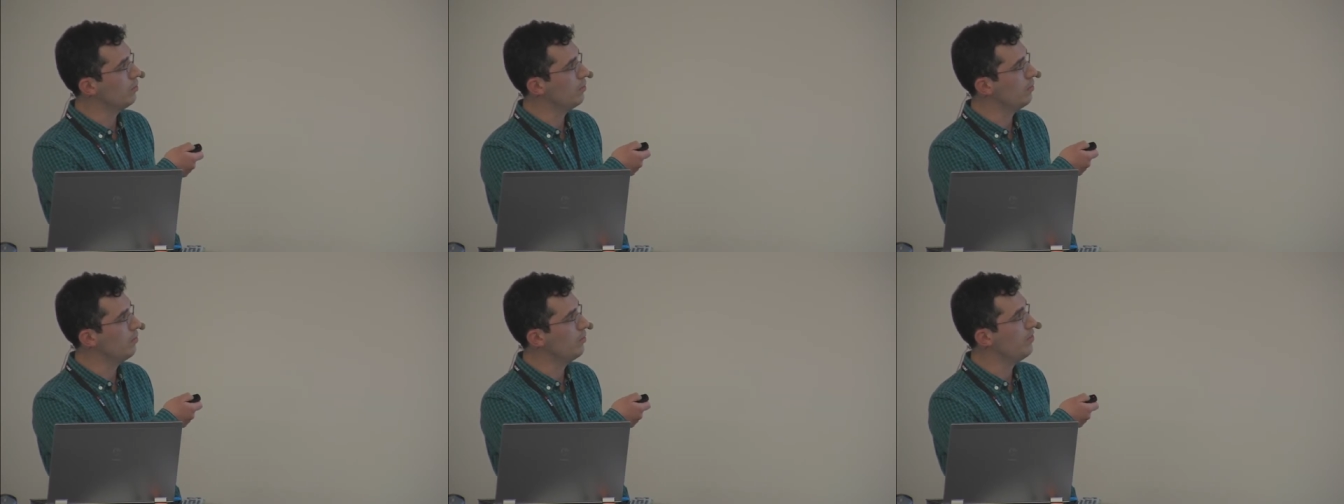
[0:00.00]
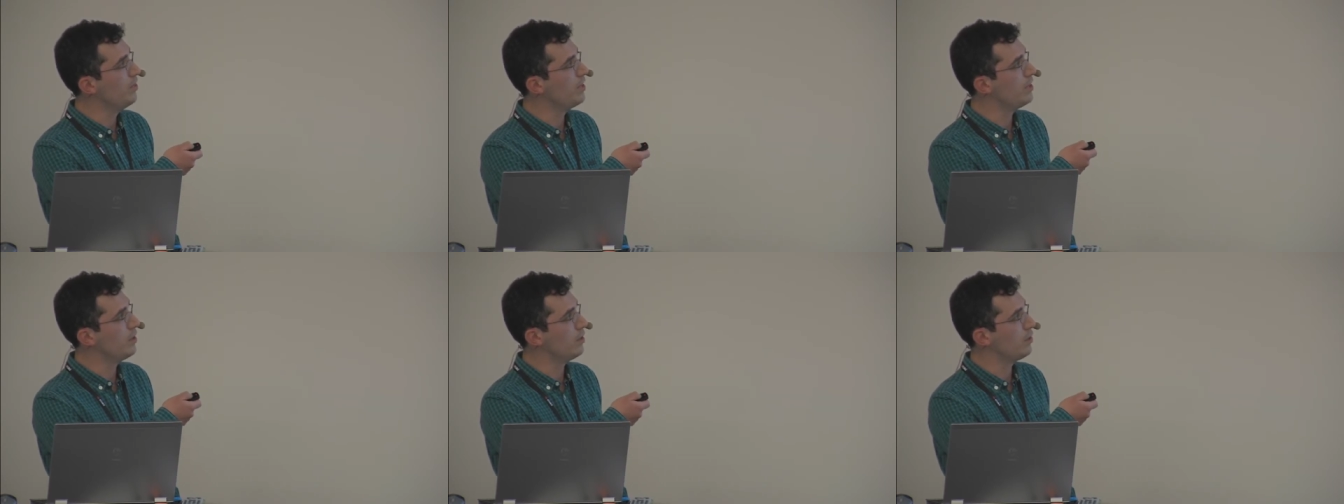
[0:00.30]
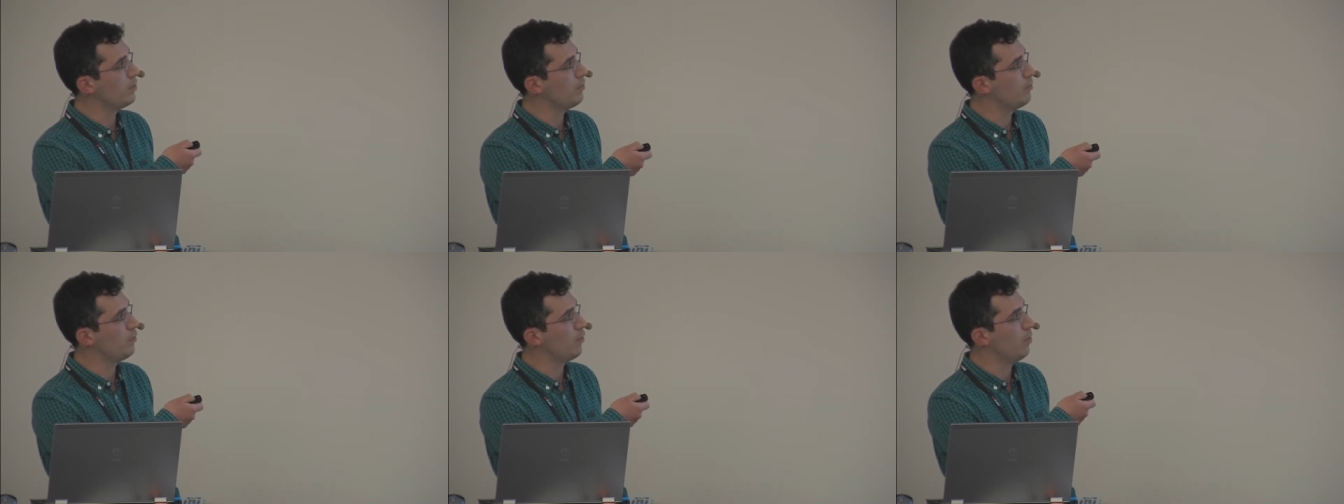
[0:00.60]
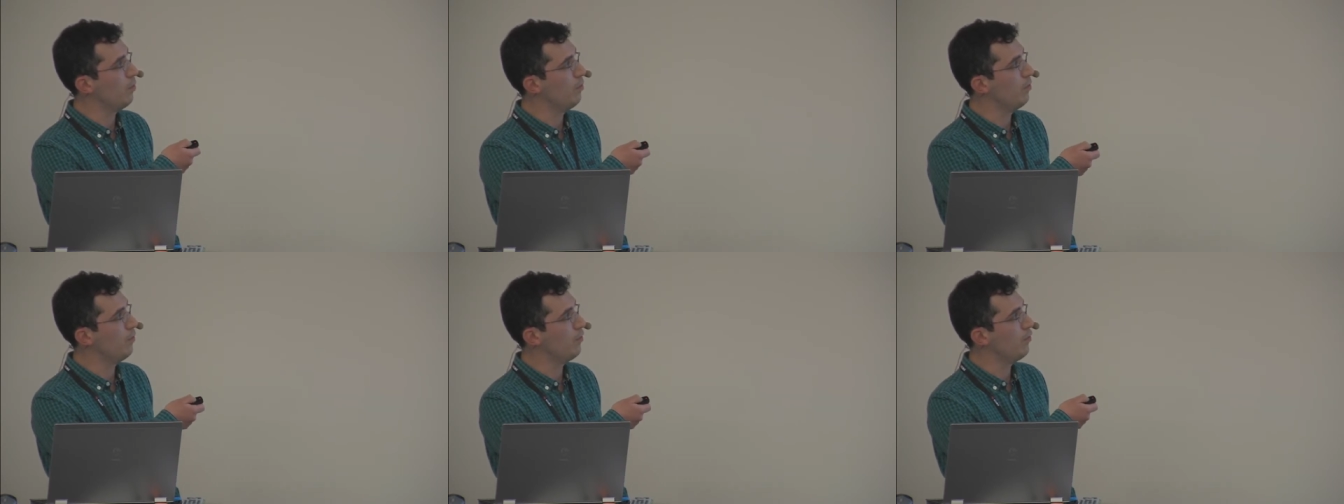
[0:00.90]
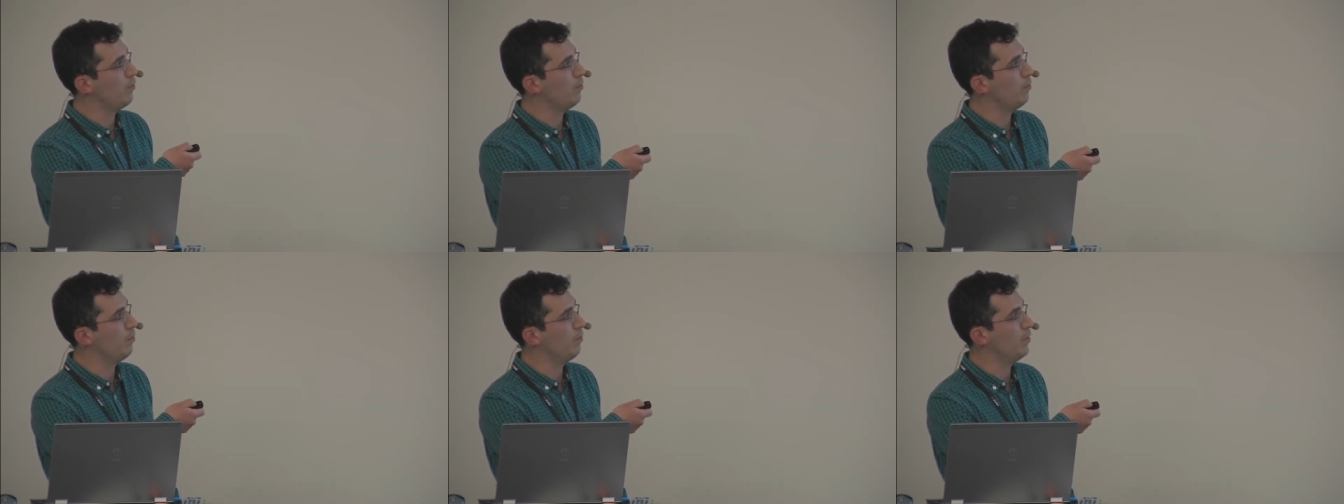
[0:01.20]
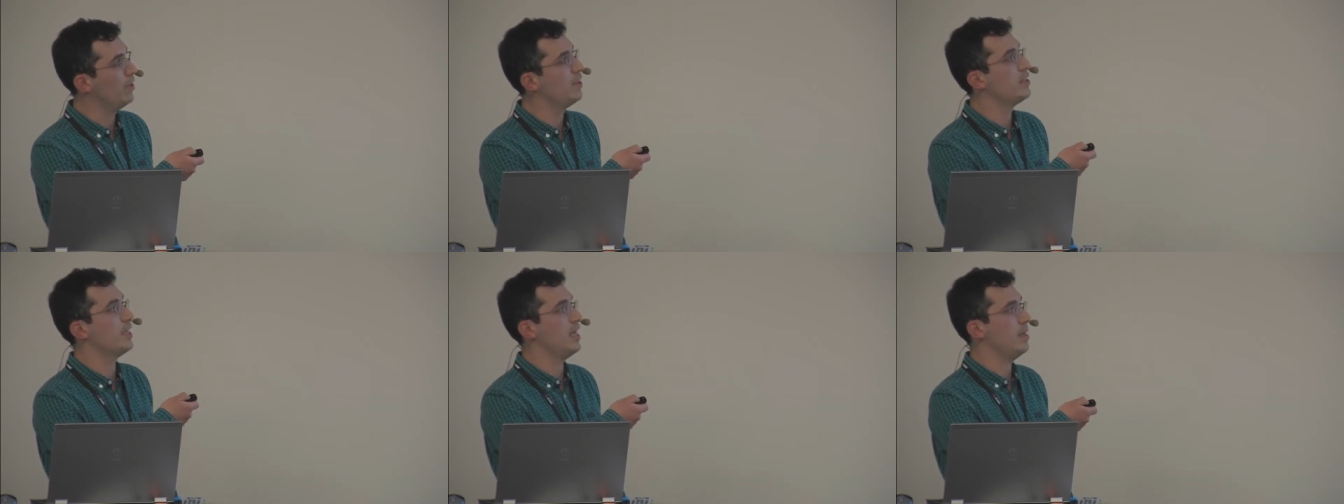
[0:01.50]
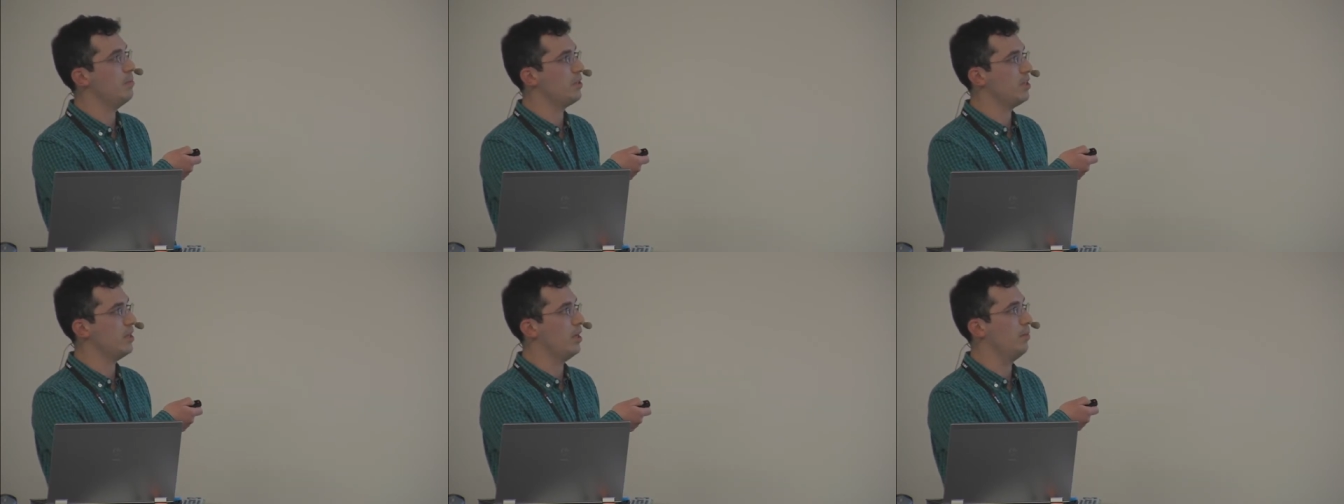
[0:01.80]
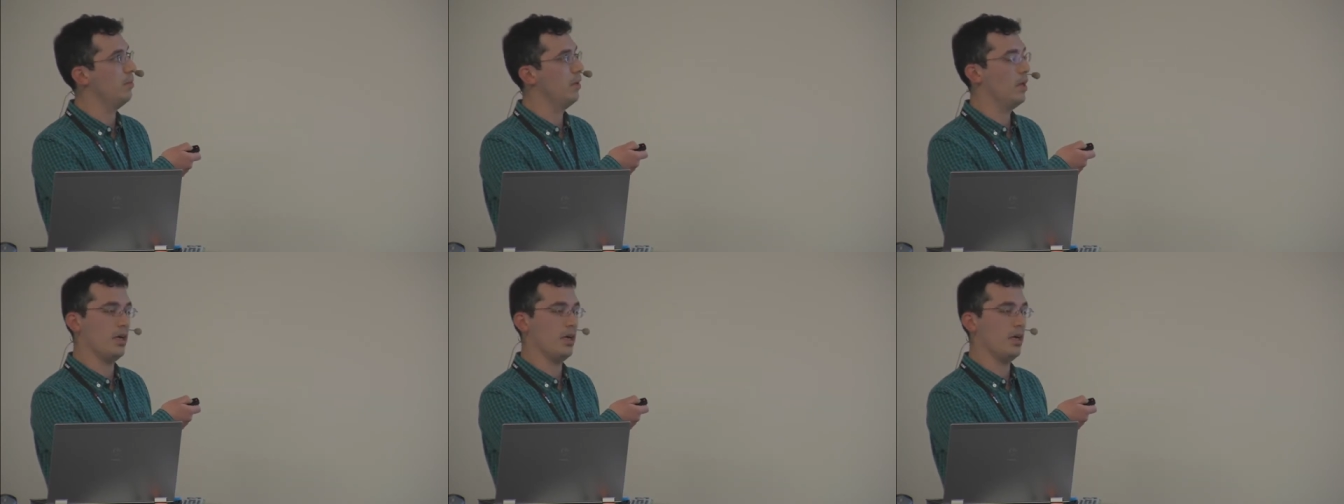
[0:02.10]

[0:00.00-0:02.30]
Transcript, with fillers: visits from, from the same time